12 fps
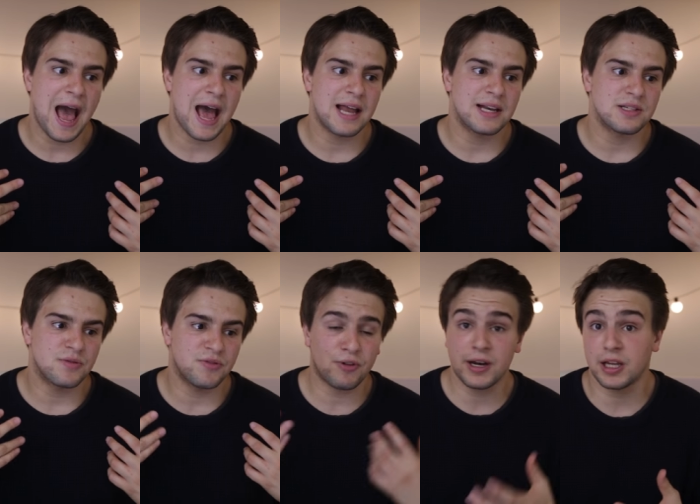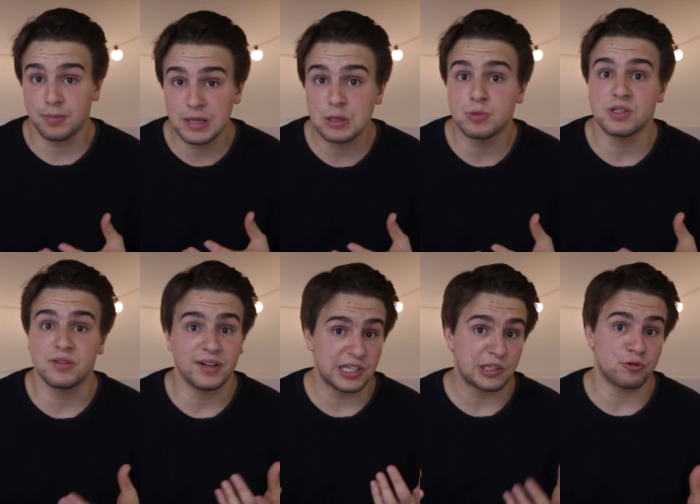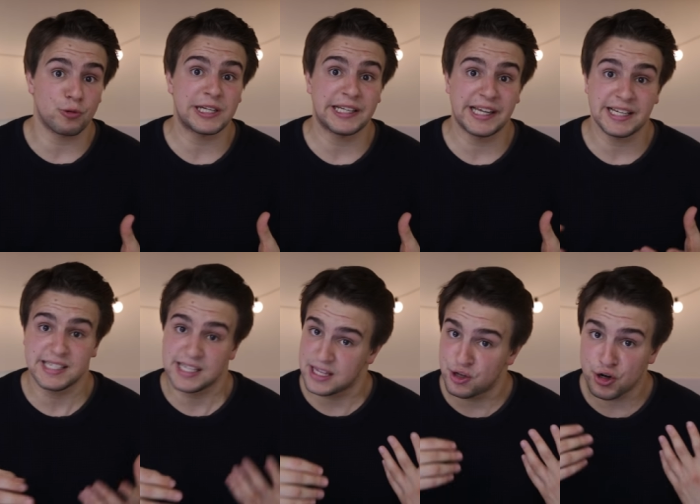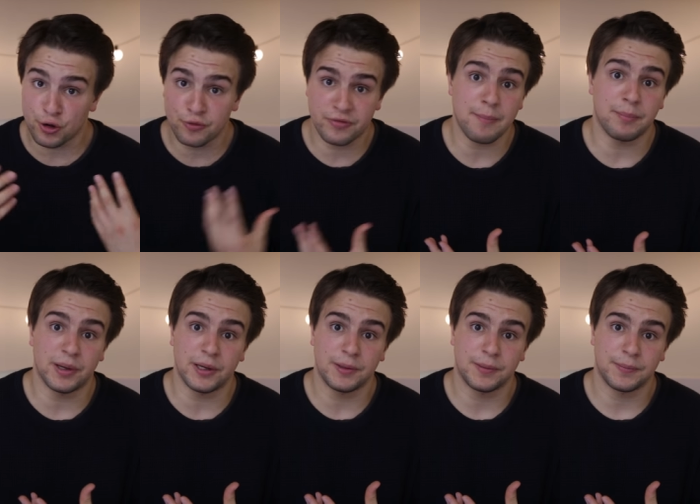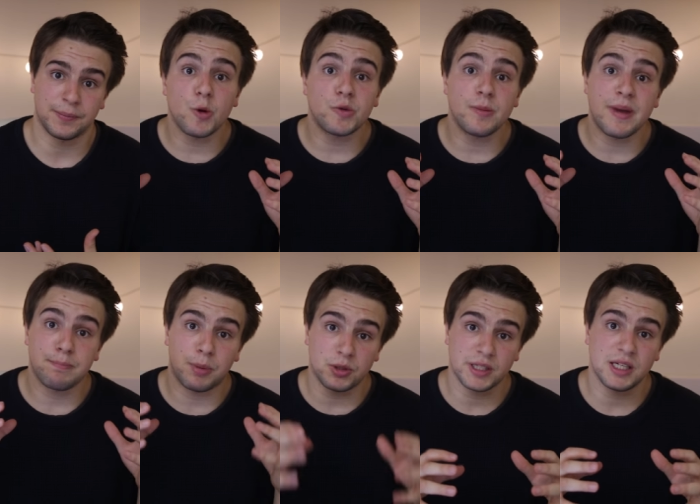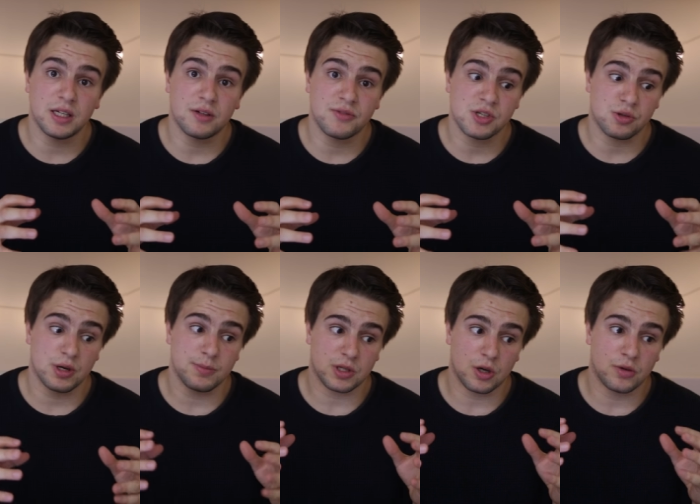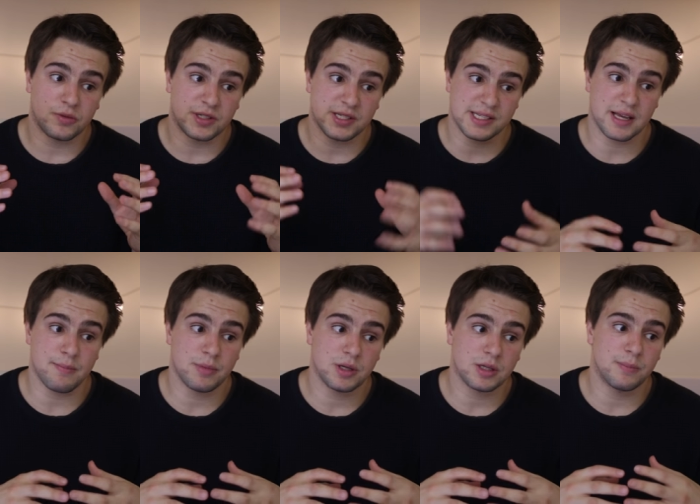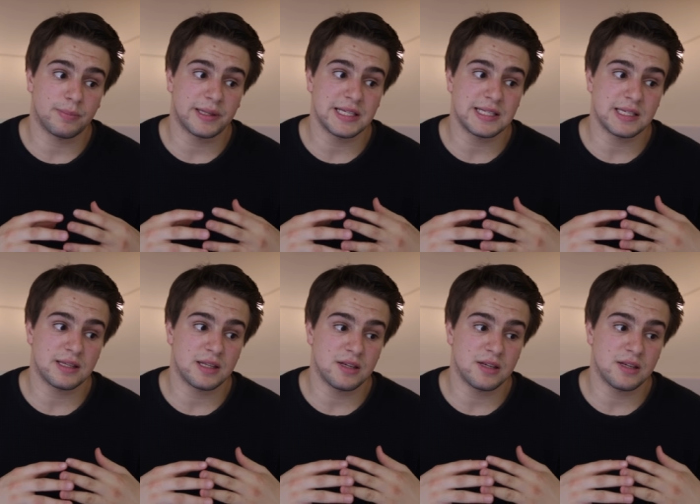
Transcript: and Friend Like Me was eventually greenlit in the November. I wrote the main body of the script over December, completing